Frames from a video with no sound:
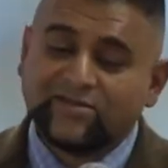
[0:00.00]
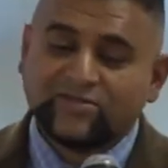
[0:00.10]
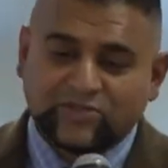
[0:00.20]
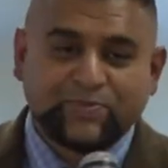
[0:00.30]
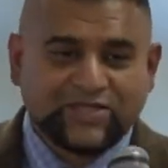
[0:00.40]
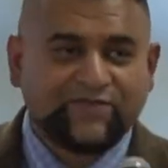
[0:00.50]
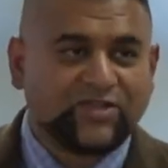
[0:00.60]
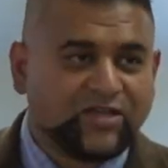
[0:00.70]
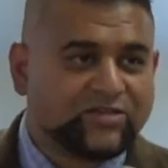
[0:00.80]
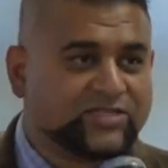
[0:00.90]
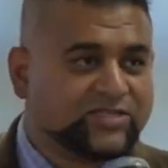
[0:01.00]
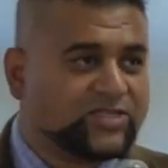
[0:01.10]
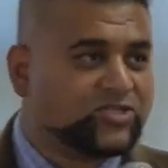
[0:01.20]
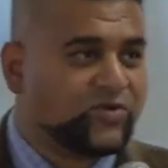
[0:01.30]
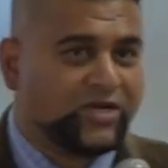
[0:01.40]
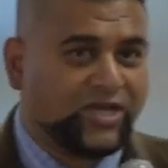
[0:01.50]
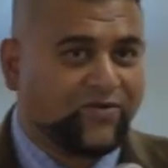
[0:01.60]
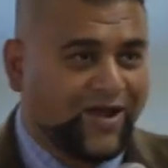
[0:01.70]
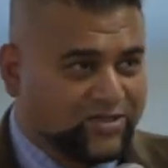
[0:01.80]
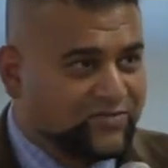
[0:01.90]
specifically because this is the Trinity
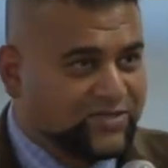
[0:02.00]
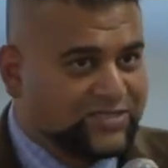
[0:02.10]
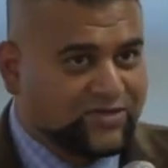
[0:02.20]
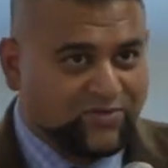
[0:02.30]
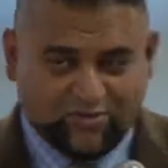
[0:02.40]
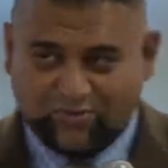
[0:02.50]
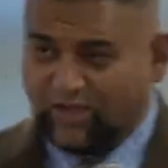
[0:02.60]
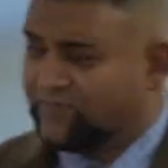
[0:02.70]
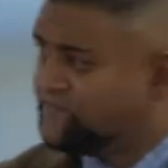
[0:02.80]
crowd, so I stick with 3.